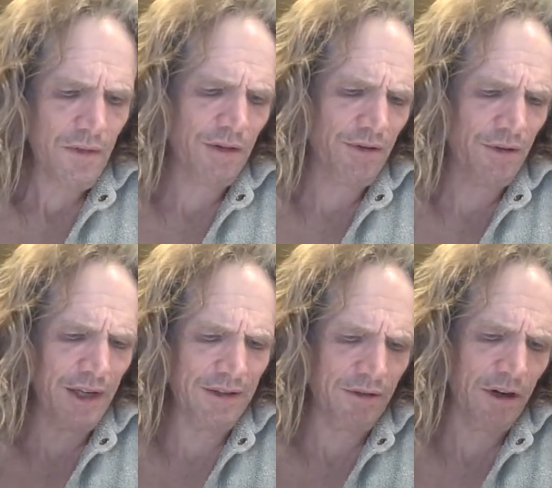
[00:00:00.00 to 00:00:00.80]
so
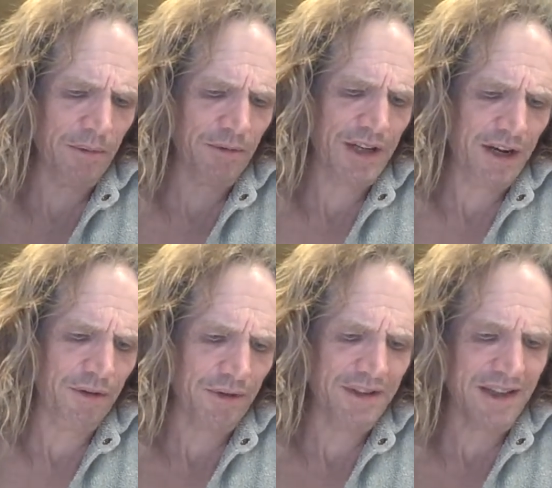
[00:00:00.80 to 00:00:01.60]
his argument was, how do
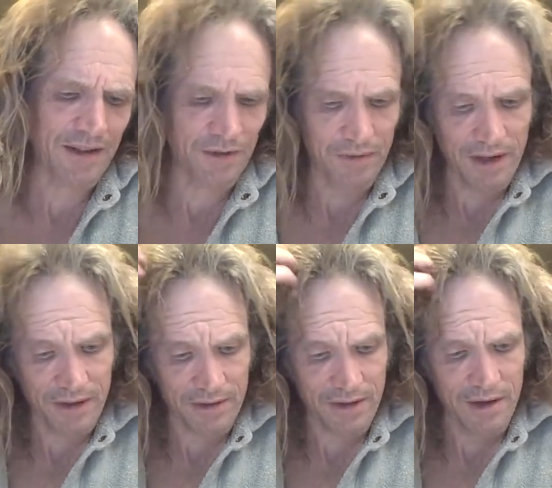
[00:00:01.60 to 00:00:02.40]
you assess
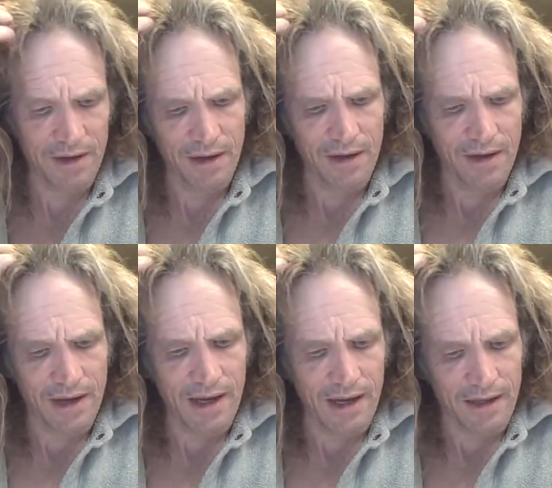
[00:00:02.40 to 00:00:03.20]
risk?
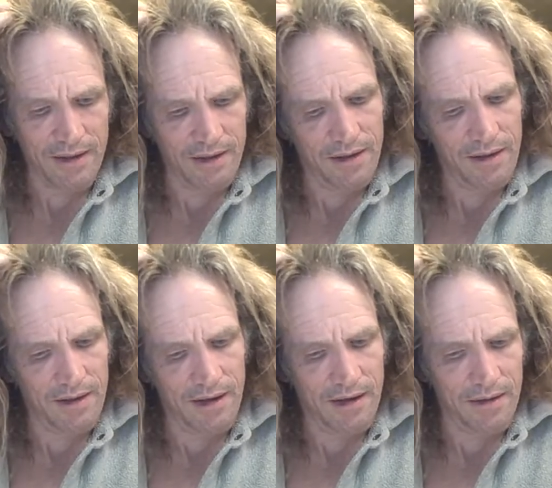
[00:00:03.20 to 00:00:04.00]
And
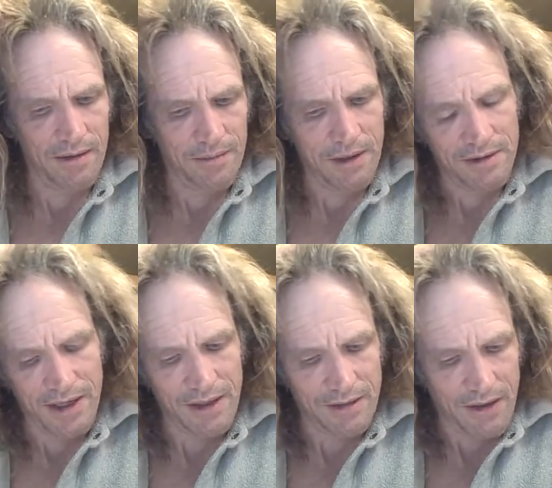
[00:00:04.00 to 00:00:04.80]
I'm not
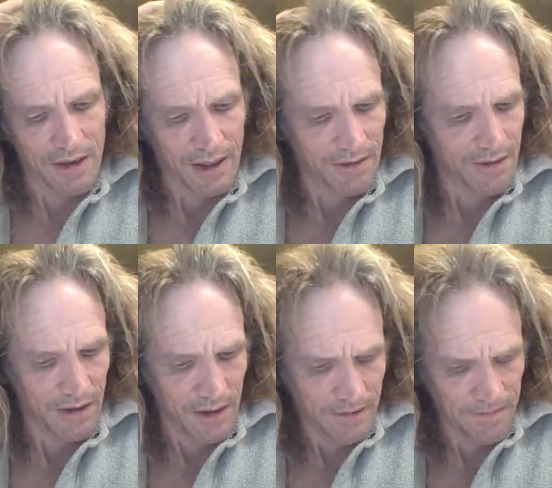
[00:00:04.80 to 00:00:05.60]
saying it's done
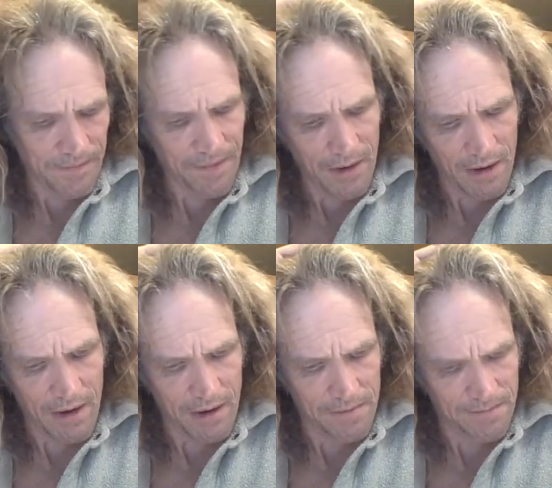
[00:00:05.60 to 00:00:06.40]
easily,
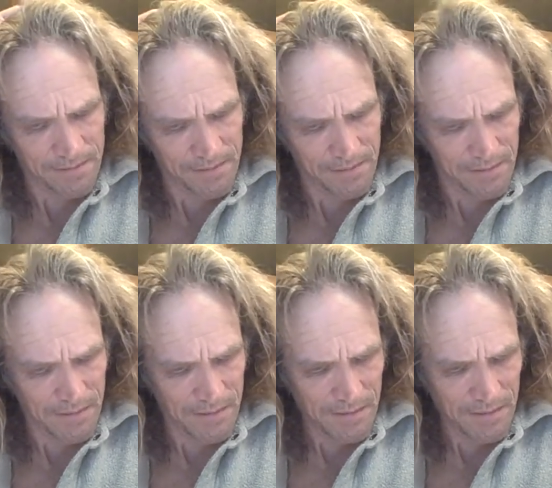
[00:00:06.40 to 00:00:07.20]

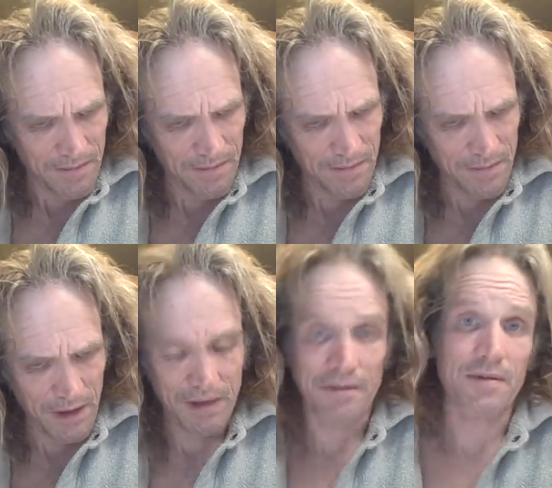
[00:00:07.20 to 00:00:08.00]

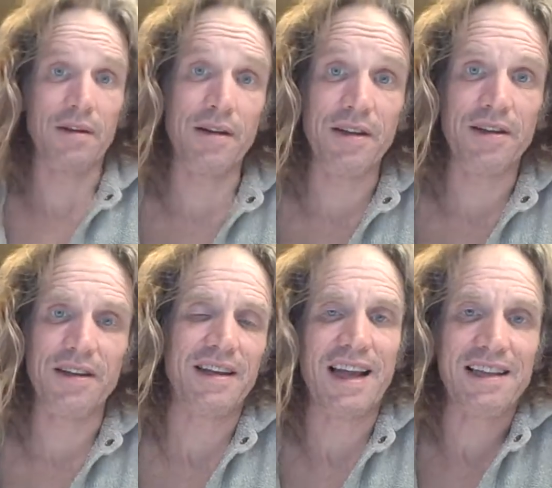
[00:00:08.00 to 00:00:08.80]
but
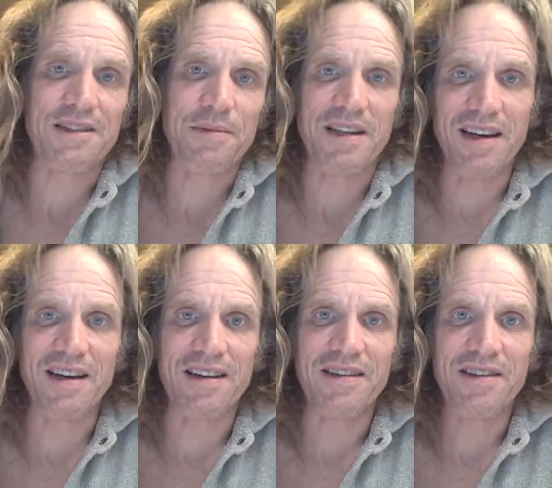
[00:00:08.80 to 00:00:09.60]
it has to be
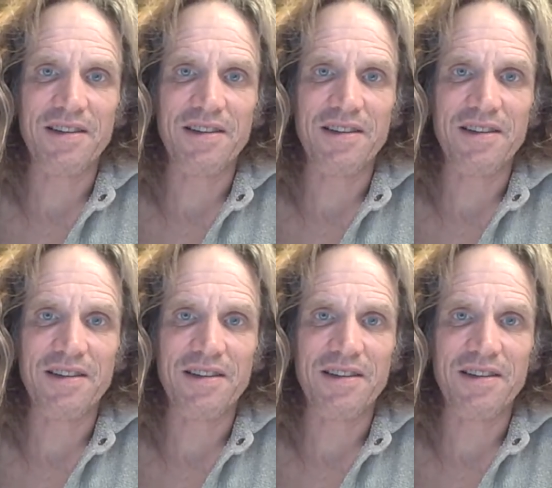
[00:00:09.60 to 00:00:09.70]
done.